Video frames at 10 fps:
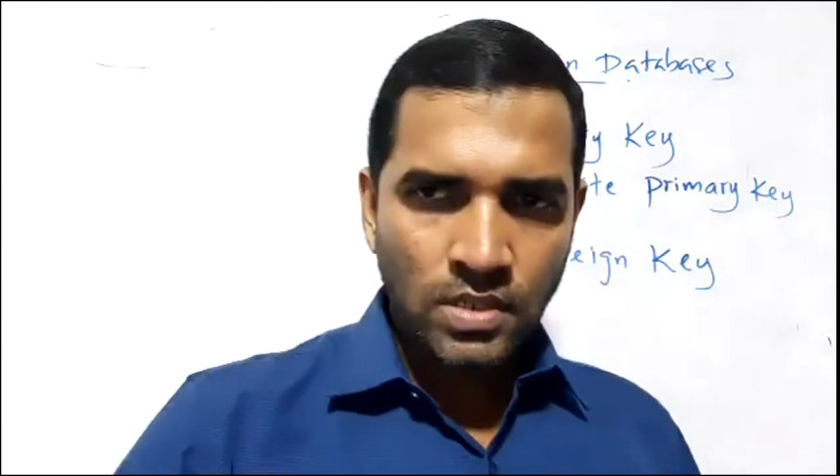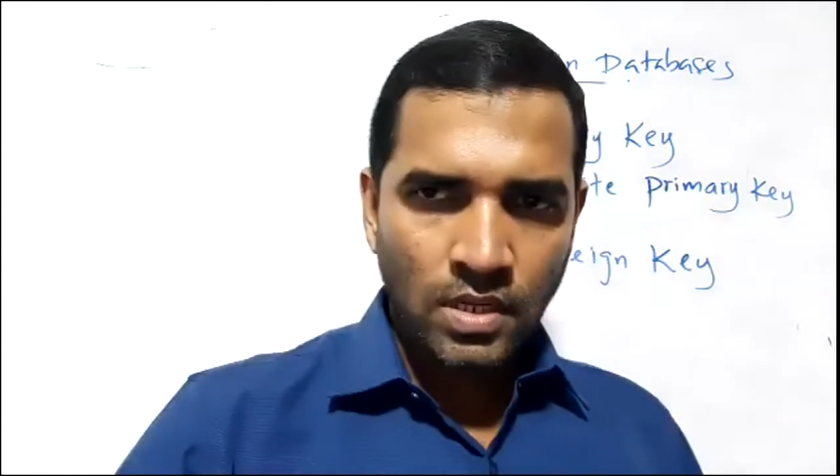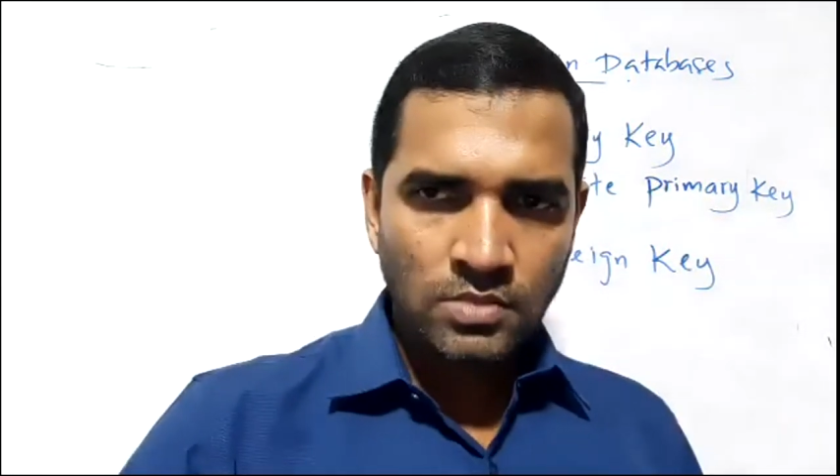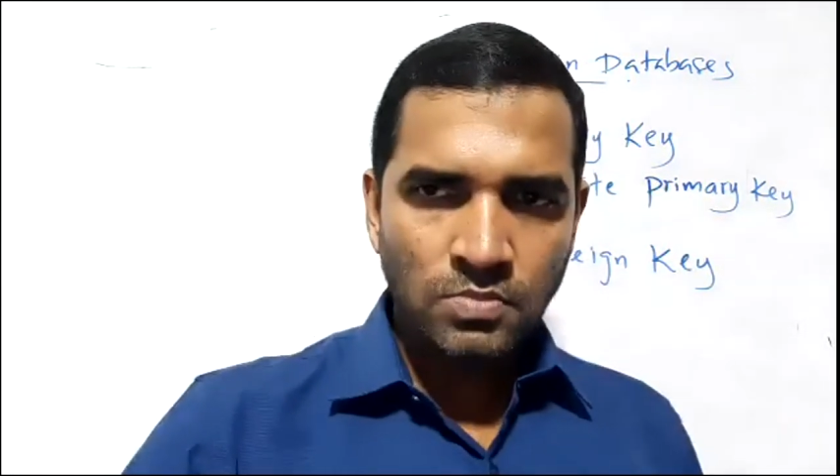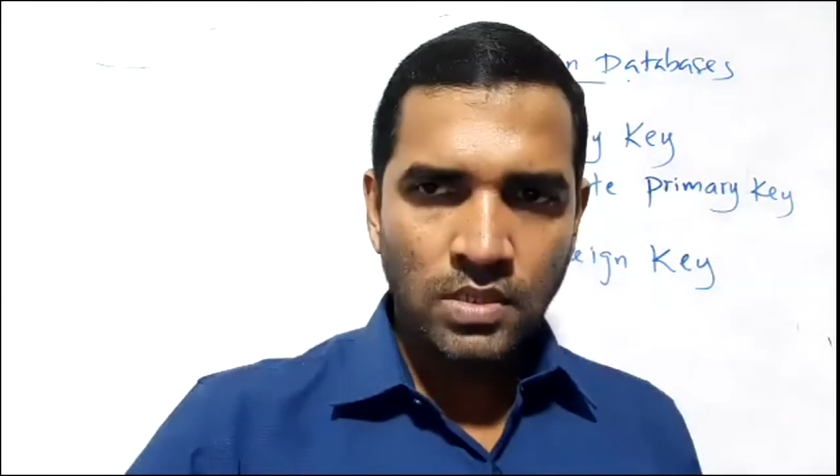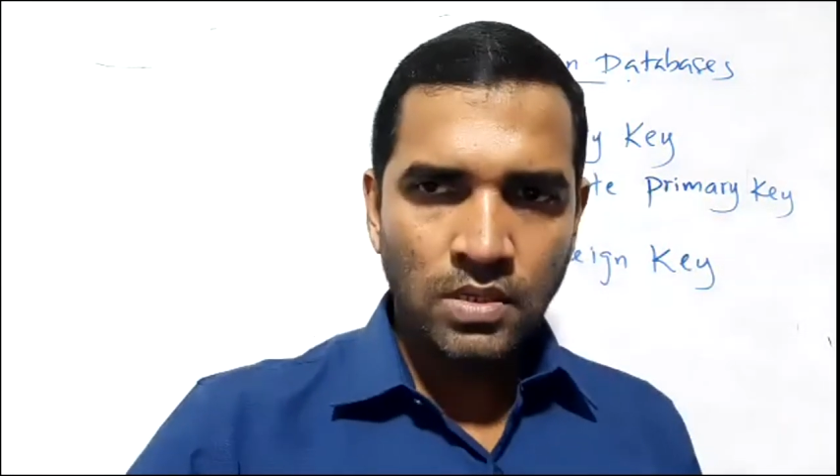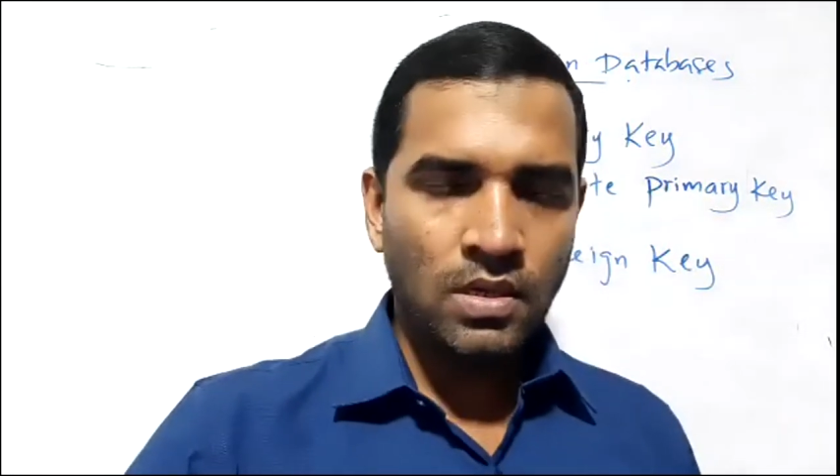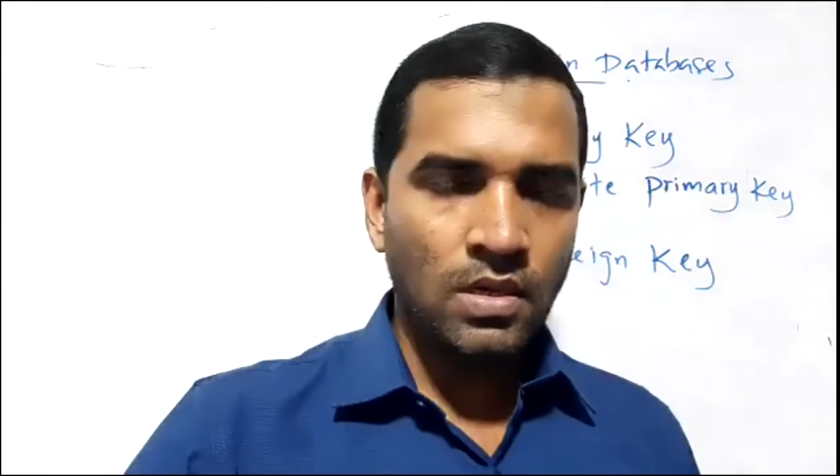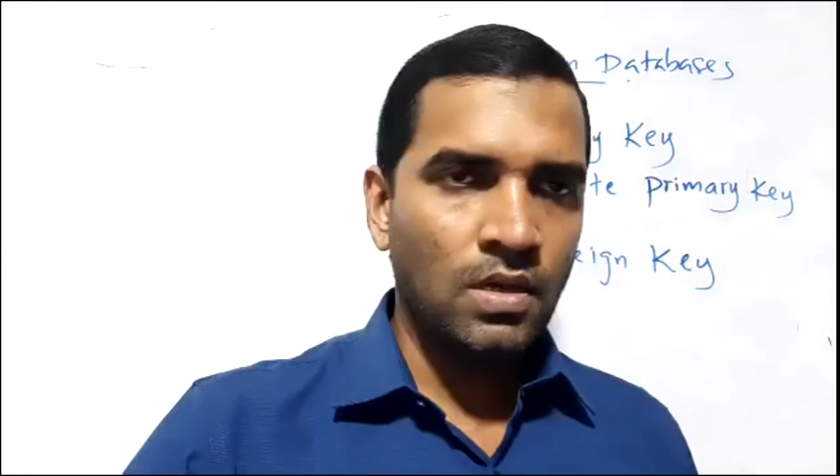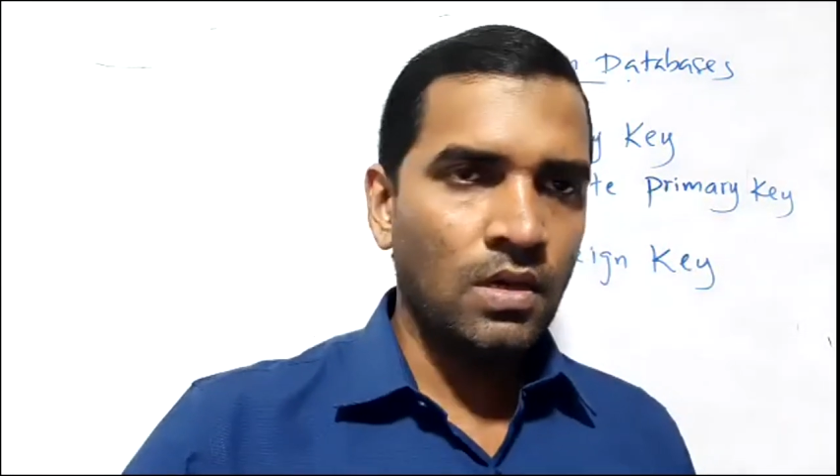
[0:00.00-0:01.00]
ask me.
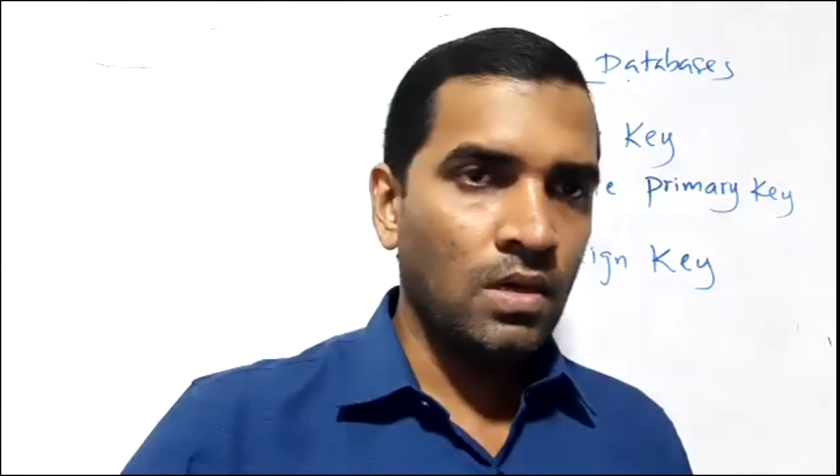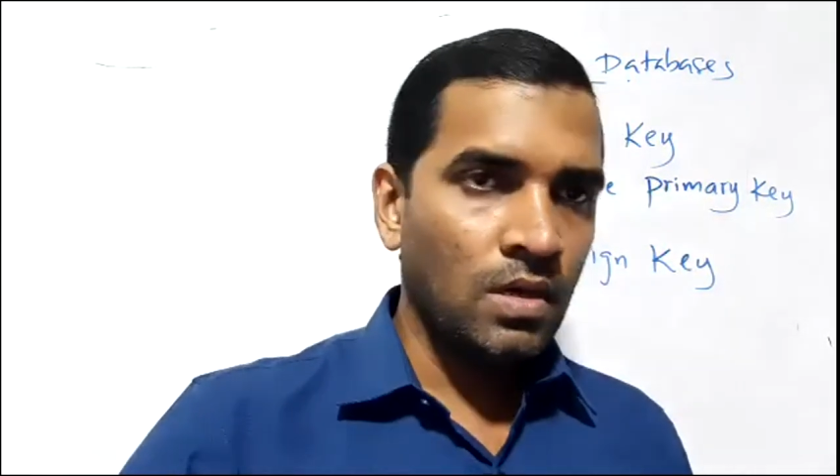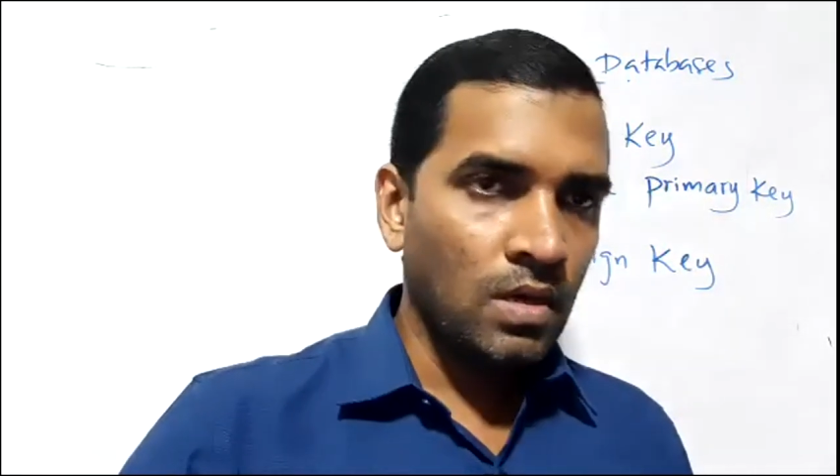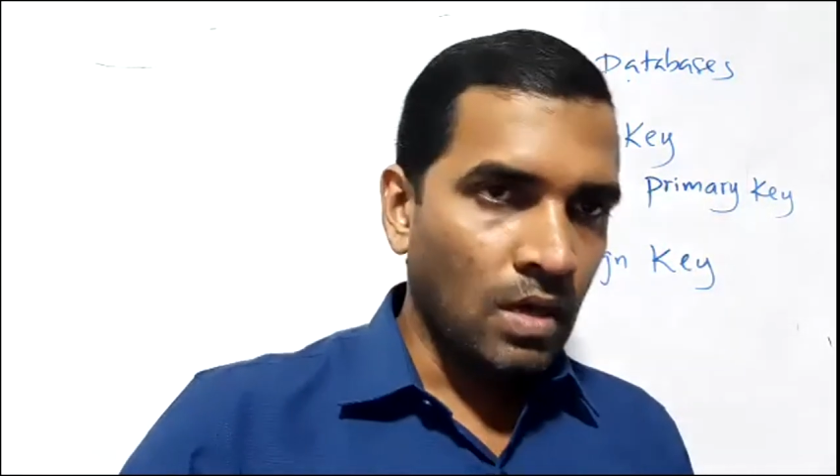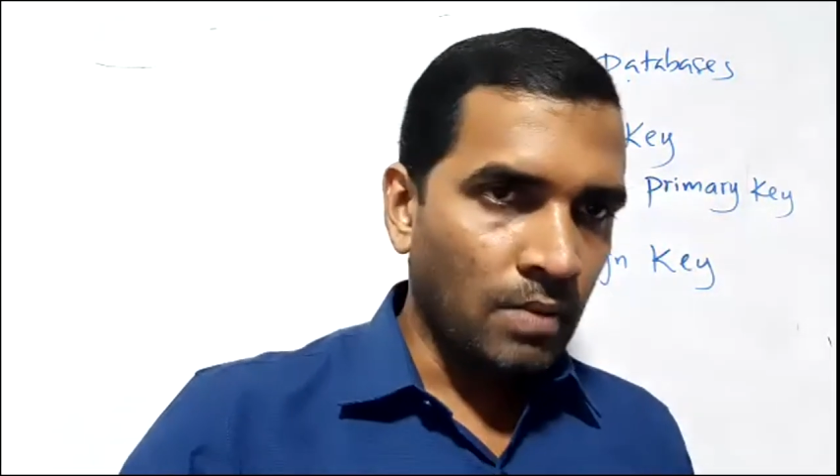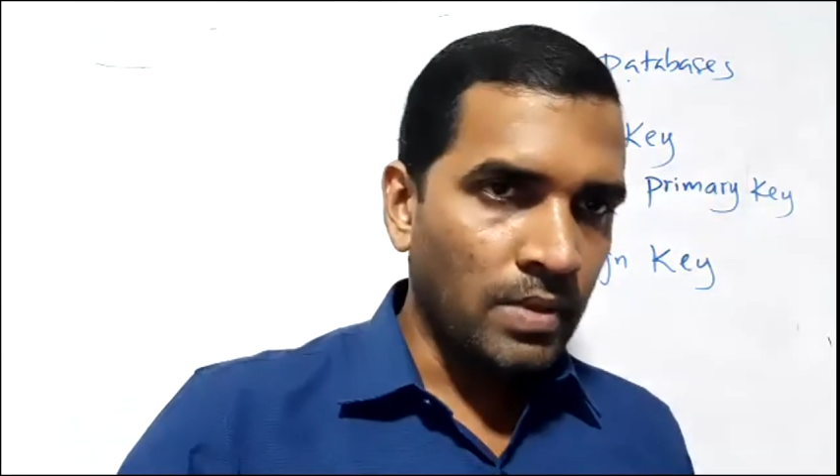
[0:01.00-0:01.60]
I